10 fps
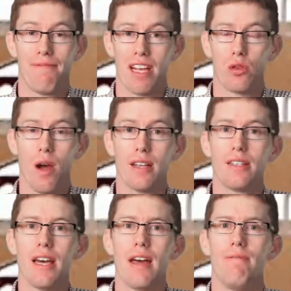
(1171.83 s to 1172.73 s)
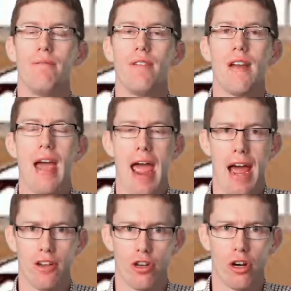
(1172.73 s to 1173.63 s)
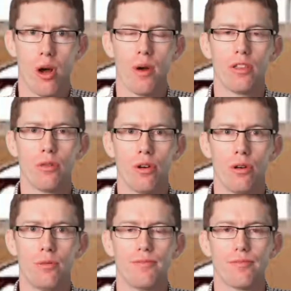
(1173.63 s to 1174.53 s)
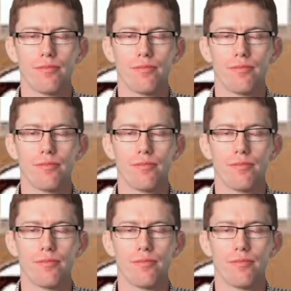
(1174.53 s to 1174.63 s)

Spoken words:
That's why I said, as you're going through,